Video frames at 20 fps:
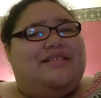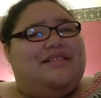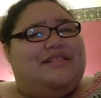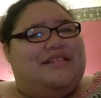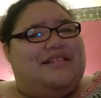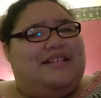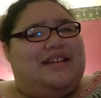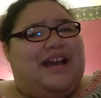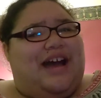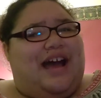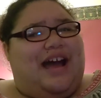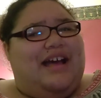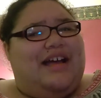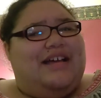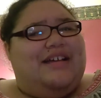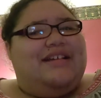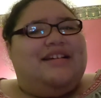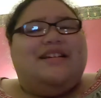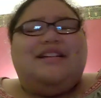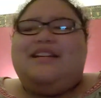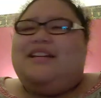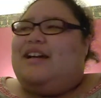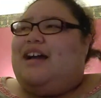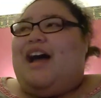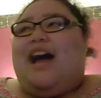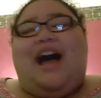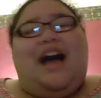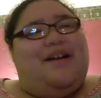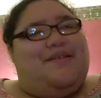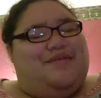Yeah,
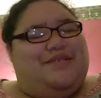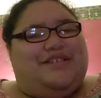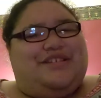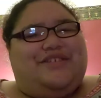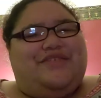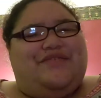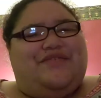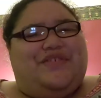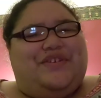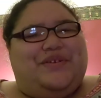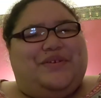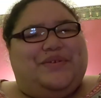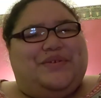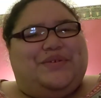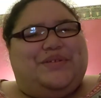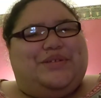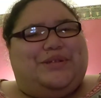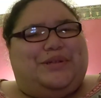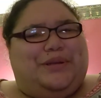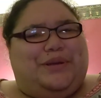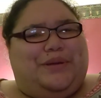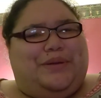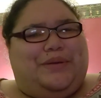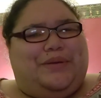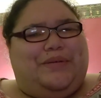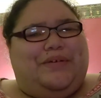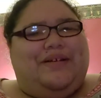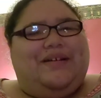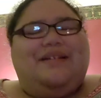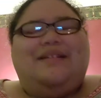I was confused
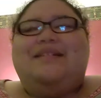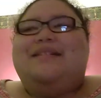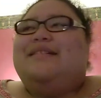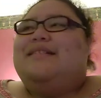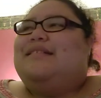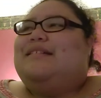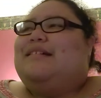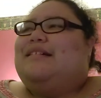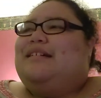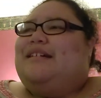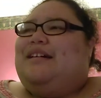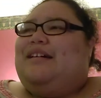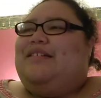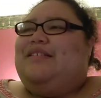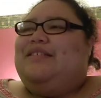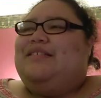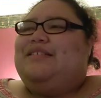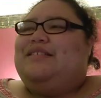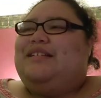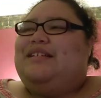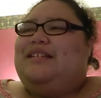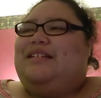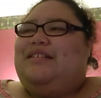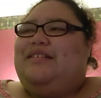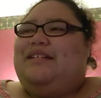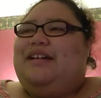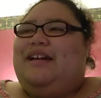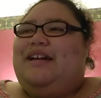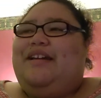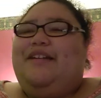too. I was like,
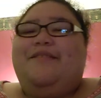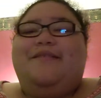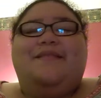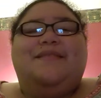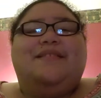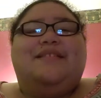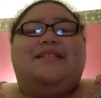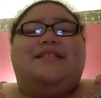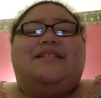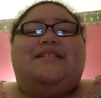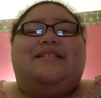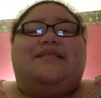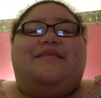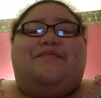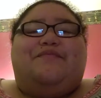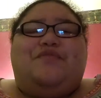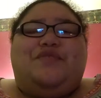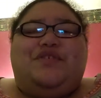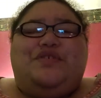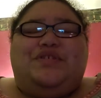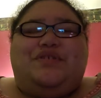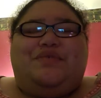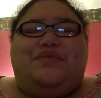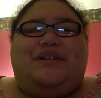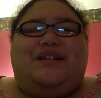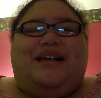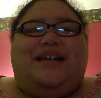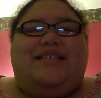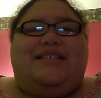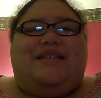okay. You do
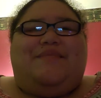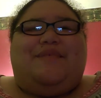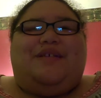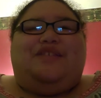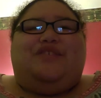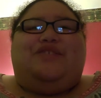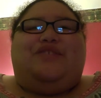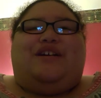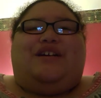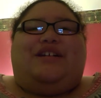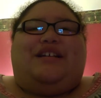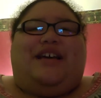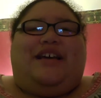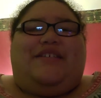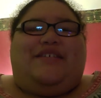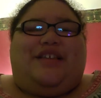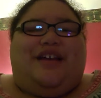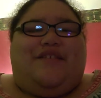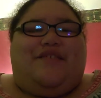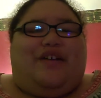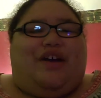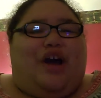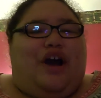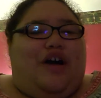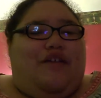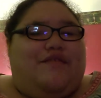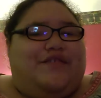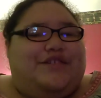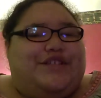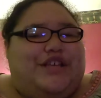realize that means you actually have to have a
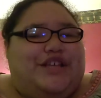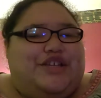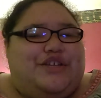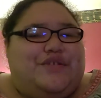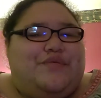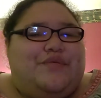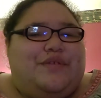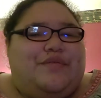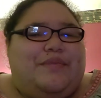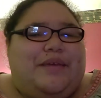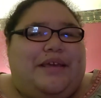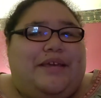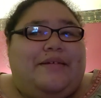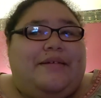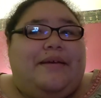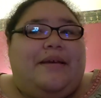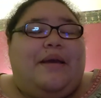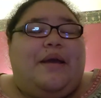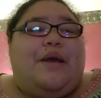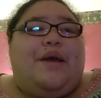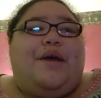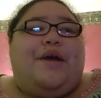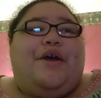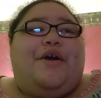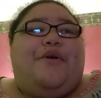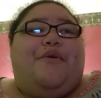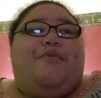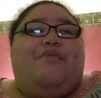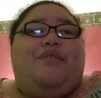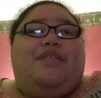conversation with me
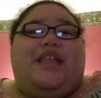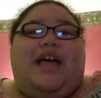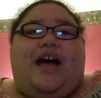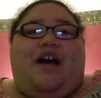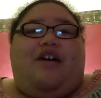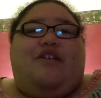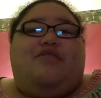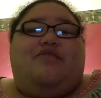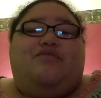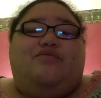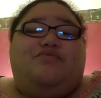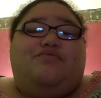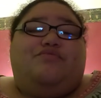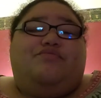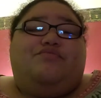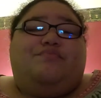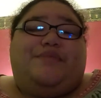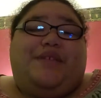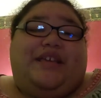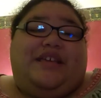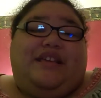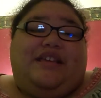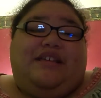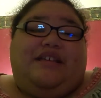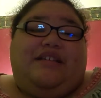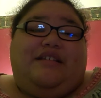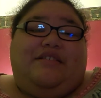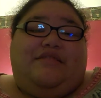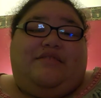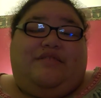without
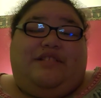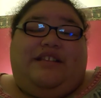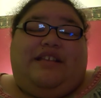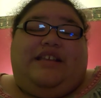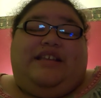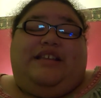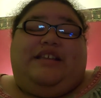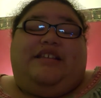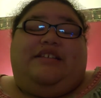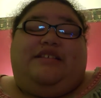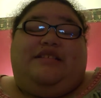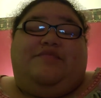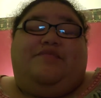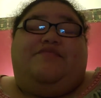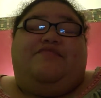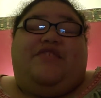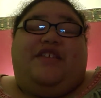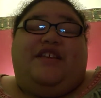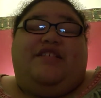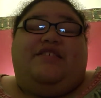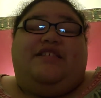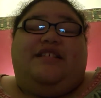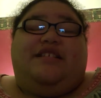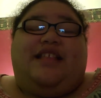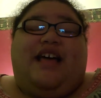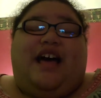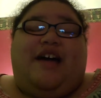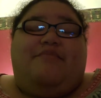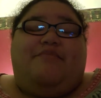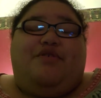needing to feel in
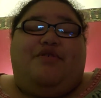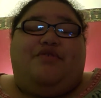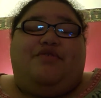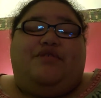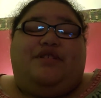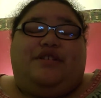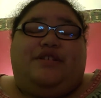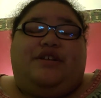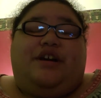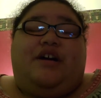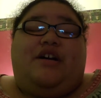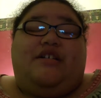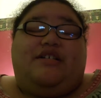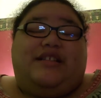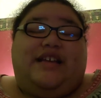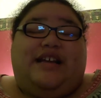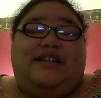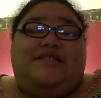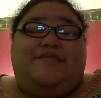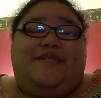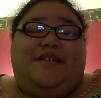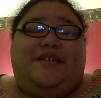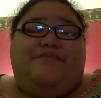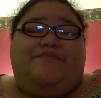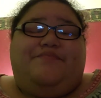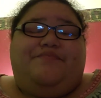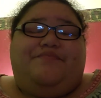that mood to contact me?